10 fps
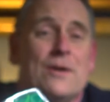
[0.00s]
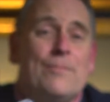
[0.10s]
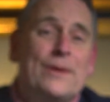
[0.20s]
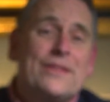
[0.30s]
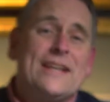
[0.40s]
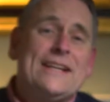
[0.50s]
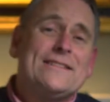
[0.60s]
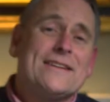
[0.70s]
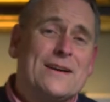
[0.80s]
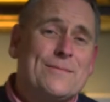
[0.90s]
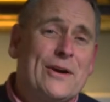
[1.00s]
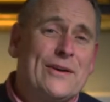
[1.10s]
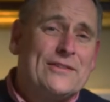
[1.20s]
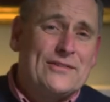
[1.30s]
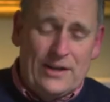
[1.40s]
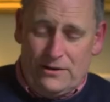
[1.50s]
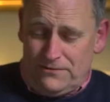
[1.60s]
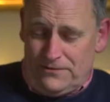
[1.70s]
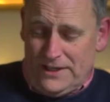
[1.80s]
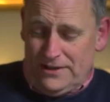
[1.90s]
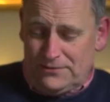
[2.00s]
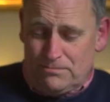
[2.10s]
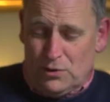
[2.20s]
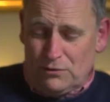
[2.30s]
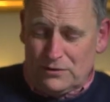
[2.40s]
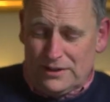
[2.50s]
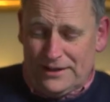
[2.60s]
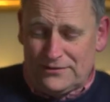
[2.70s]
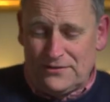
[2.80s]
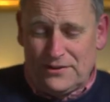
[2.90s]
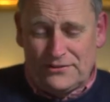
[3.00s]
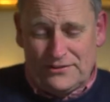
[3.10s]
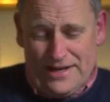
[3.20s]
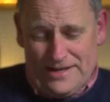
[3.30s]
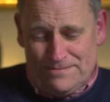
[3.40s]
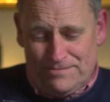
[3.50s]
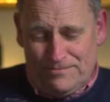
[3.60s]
But the Dymo itself is more or less the same.